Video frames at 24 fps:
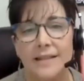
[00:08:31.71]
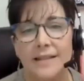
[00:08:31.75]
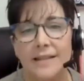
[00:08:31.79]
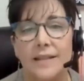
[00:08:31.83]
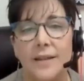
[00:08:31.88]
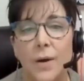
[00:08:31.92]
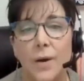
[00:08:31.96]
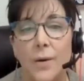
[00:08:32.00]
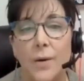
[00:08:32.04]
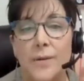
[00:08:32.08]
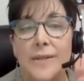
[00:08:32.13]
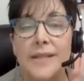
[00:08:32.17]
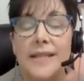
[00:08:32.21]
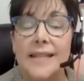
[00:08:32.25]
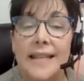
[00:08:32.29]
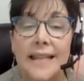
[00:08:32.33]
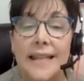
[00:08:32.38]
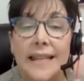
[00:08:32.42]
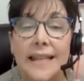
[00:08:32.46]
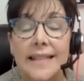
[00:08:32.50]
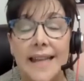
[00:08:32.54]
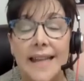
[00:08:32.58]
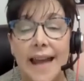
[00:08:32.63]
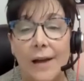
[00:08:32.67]
So
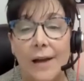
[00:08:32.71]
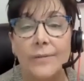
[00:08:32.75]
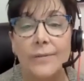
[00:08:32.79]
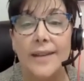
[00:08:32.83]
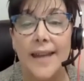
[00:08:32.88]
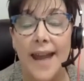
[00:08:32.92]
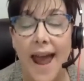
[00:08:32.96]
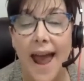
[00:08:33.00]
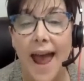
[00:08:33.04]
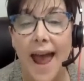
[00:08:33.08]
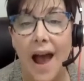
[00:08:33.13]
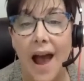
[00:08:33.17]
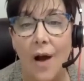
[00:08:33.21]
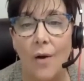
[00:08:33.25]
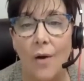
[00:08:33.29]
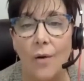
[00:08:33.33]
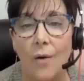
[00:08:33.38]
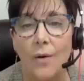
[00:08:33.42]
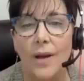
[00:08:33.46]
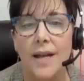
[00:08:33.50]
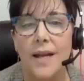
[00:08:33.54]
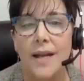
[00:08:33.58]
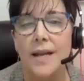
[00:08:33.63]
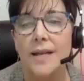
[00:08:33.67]
sitting down now
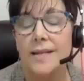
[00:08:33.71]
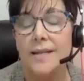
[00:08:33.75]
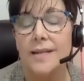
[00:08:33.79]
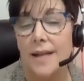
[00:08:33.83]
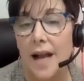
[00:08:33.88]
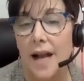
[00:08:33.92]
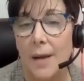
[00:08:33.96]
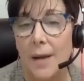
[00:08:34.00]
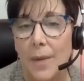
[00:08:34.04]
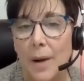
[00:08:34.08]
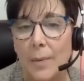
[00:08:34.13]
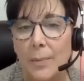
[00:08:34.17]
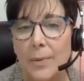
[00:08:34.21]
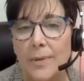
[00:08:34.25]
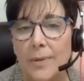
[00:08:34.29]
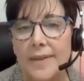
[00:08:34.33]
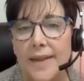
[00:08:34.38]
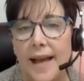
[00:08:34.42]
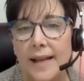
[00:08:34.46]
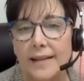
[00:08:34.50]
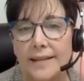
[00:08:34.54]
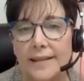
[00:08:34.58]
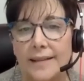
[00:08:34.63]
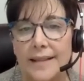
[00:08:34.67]
to come up with
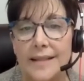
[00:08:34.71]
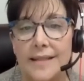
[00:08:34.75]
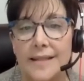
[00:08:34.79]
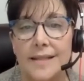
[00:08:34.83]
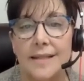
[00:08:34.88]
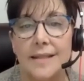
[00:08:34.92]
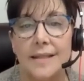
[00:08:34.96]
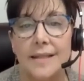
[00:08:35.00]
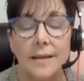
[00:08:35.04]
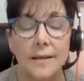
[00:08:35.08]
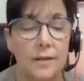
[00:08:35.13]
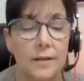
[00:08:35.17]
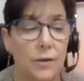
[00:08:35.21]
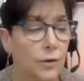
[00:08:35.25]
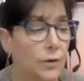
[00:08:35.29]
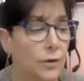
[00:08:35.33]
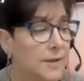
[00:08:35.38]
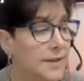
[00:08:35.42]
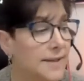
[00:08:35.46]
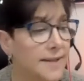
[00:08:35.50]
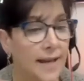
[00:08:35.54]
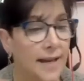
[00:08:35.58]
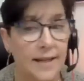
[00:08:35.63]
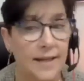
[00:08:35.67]
that list, you could
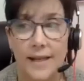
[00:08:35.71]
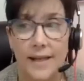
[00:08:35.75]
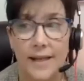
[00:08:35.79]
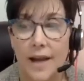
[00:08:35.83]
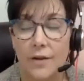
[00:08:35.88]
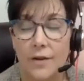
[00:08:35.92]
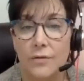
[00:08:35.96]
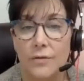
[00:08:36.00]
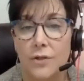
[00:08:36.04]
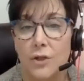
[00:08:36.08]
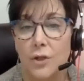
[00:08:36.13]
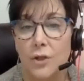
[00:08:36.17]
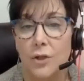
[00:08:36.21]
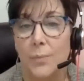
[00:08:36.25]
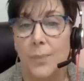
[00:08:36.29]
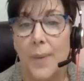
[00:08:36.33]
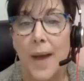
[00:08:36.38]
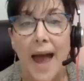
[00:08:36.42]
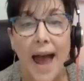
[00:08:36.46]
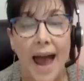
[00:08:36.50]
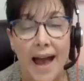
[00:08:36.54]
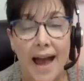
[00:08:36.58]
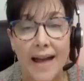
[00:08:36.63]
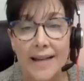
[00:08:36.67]
send it out to
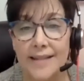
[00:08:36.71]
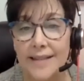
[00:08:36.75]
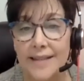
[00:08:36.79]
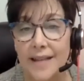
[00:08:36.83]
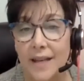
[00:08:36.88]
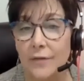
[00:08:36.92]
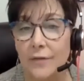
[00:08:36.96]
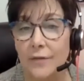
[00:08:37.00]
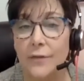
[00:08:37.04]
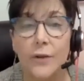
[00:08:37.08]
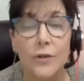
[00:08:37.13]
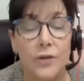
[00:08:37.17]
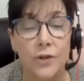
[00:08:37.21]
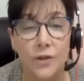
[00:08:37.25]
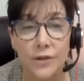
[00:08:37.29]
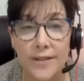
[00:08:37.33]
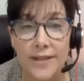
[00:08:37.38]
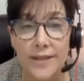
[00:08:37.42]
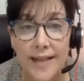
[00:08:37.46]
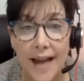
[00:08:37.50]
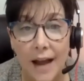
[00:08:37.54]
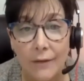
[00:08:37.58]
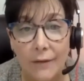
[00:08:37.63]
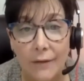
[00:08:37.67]
past and future
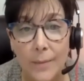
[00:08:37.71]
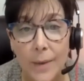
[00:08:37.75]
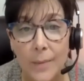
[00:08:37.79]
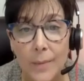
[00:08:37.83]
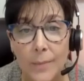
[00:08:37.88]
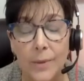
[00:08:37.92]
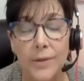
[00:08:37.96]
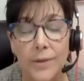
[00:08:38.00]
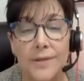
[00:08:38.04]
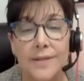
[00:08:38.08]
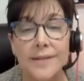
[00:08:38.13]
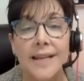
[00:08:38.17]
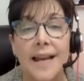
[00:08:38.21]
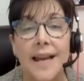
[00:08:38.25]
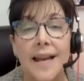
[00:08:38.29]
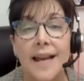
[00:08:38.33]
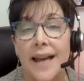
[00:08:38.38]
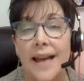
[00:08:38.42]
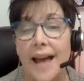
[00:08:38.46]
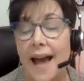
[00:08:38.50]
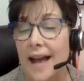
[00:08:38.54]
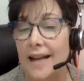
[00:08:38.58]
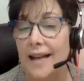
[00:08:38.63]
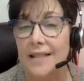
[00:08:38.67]
staff members,
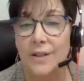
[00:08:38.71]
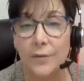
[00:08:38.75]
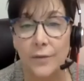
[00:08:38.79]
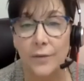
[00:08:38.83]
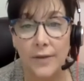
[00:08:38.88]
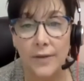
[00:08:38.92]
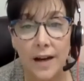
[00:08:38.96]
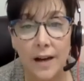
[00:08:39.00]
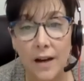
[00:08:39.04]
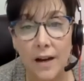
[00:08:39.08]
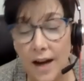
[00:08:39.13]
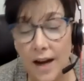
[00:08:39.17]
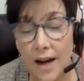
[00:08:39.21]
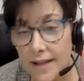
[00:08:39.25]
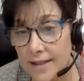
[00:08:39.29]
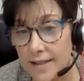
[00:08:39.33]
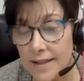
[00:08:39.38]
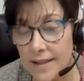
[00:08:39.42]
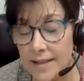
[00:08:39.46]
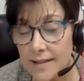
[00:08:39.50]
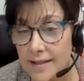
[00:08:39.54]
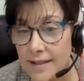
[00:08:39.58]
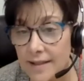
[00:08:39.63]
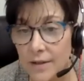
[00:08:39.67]
ask for their
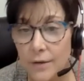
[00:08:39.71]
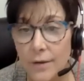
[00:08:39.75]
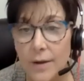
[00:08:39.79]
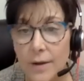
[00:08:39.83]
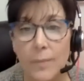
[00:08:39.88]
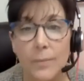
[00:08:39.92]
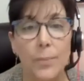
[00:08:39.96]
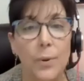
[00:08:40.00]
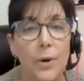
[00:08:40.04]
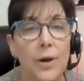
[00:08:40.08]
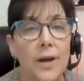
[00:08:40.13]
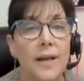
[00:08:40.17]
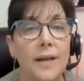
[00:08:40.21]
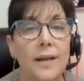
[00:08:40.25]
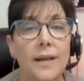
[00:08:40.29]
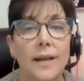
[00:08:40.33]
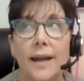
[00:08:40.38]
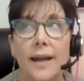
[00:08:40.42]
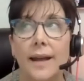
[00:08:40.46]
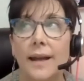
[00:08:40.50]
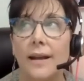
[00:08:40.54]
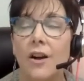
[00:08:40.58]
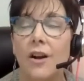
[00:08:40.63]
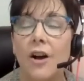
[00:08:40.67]
ideas and their input,
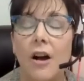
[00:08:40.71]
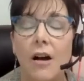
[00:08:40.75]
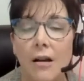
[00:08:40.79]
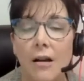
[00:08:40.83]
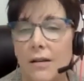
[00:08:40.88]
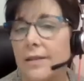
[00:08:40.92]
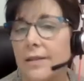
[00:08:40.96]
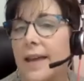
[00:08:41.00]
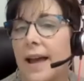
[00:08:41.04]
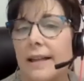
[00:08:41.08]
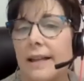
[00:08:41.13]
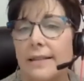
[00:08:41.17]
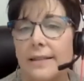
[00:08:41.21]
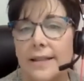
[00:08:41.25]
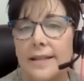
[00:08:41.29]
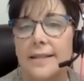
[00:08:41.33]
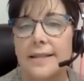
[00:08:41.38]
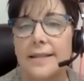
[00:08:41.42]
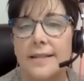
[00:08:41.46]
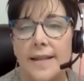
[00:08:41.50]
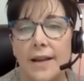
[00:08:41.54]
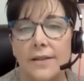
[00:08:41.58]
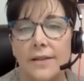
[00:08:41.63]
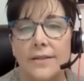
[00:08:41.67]
and call that
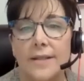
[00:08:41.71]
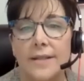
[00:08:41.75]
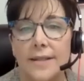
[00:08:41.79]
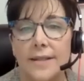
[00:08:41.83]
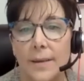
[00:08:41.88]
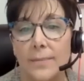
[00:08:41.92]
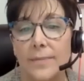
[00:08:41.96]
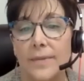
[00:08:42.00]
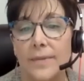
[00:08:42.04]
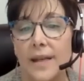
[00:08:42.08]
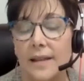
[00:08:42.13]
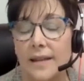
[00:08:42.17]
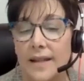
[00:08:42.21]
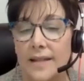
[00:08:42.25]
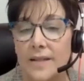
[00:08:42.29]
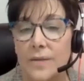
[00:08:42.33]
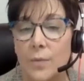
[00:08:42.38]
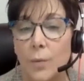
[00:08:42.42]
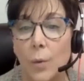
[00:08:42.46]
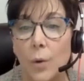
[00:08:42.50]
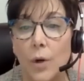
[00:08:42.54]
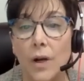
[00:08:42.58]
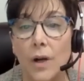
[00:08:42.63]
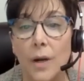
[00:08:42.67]
list down to something that's
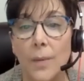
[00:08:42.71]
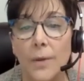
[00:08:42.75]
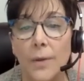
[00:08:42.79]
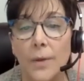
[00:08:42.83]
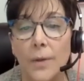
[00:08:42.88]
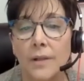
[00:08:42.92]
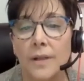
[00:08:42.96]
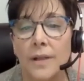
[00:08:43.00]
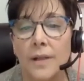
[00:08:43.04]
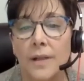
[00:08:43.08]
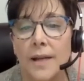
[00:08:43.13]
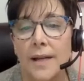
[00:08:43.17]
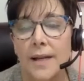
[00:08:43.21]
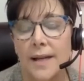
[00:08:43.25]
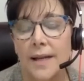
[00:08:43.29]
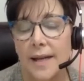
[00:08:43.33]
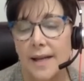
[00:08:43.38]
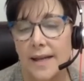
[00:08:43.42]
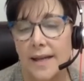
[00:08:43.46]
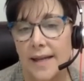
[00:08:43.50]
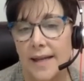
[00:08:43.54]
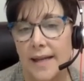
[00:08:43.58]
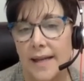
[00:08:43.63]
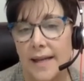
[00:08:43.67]
workable,
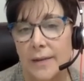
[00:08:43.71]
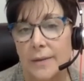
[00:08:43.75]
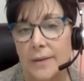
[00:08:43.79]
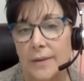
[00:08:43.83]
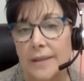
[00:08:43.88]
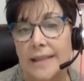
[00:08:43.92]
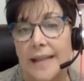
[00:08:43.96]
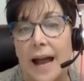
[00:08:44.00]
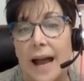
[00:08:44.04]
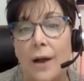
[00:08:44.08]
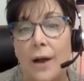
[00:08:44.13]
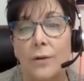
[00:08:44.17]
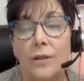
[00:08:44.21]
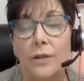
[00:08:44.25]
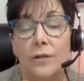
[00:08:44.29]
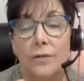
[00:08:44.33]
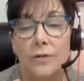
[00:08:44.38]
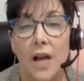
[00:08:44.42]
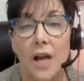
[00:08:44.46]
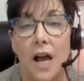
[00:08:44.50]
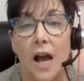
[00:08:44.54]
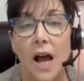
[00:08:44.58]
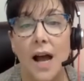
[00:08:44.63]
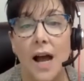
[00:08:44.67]
that will allow you
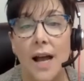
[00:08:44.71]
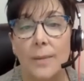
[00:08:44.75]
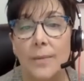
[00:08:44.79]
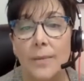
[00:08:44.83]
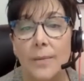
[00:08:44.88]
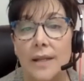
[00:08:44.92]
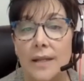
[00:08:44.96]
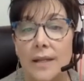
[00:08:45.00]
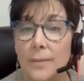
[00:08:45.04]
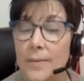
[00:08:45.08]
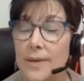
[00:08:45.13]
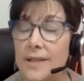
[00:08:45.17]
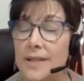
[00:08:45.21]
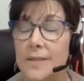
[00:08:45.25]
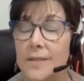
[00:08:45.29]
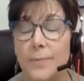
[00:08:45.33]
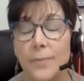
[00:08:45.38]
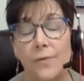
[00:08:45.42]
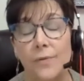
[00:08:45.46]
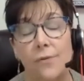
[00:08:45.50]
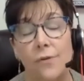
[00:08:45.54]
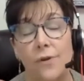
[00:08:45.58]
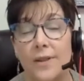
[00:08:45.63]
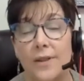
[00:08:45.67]
time in the months
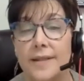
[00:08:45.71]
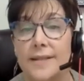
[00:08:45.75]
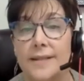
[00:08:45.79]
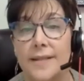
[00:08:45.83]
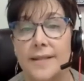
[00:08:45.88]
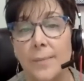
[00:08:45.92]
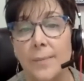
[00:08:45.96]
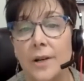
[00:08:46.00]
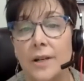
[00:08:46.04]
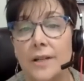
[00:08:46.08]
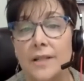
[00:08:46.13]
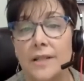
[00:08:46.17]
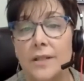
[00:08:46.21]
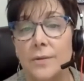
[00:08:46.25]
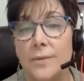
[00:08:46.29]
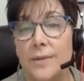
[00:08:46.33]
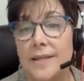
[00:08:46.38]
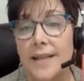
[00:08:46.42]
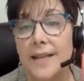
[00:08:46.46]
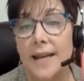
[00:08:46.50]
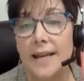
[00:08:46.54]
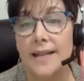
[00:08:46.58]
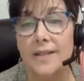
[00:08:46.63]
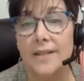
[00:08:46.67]
before the summer to
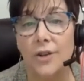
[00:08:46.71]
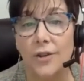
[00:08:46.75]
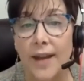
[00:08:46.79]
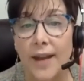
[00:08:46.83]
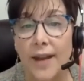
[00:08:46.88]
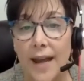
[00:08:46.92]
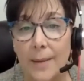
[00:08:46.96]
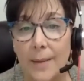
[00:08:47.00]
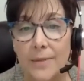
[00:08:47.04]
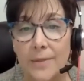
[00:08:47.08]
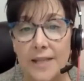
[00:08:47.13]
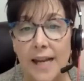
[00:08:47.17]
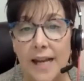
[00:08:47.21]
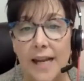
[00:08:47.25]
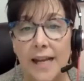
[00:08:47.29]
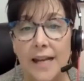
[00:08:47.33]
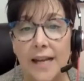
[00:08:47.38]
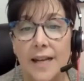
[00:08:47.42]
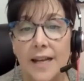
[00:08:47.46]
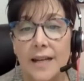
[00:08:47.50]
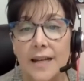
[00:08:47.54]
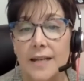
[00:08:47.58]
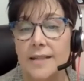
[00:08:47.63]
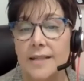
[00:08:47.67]
assess your camp day,
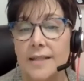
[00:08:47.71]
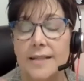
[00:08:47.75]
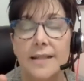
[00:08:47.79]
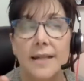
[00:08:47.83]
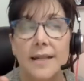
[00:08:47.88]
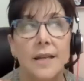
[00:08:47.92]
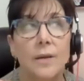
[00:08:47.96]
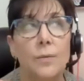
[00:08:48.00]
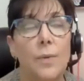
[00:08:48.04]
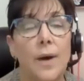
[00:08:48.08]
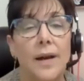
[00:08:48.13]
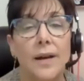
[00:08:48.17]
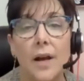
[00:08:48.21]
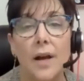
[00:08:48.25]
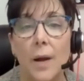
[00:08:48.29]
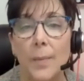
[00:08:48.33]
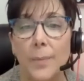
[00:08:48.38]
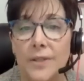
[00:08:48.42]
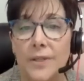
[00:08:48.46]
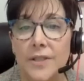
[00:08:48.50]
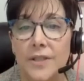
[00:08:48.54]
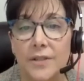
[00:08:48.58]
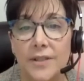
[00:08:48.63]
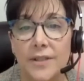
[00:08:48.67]
see what
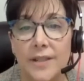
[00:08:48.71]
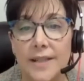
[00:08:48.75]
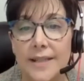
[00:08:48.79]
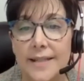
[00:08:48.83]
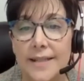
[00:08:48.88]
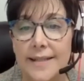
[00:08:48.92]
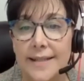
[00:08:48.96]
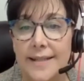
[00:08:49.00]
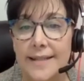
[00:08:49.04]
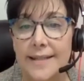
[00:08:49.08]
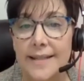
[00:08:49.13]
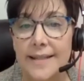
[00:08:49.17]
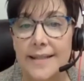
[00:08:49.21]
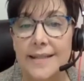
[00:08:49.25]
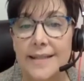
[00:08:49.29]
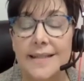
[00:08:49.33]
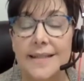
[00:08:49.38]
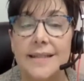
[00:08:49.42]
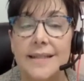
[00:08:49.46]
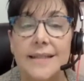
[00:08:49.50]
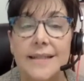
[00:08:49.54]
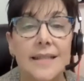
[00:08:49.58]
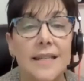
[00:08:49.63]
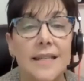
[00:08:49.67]
opportunities exist
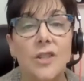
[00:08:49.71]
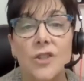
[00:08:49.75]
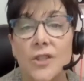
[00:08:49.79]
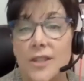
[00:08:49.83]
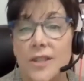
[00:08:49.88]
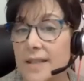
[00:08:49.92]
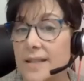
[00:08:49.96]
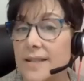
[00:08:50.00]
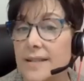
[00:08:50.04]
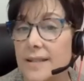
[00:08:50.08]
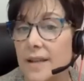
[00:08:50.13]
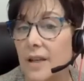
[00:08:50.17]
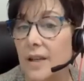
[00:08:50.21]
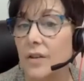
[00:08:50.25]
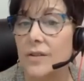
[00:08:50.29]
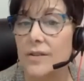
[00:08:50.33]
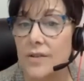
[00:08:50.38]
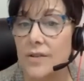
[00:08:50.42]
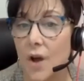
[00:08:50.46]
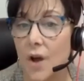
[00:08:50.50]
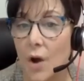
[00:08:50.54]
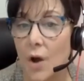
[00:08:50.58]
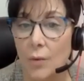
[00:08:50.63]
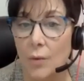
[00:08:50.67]
to teach these
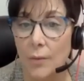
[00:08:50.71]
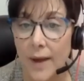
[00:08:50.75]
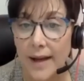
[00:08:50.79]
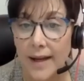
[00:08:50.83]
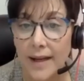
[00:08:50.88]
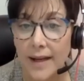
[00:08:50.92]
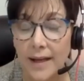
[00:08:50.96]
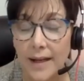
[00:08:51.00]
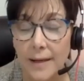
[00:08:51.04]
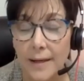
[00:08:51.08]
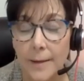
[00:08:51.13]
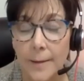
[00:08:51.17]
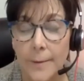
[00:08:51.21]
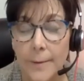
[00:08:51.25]
skills already,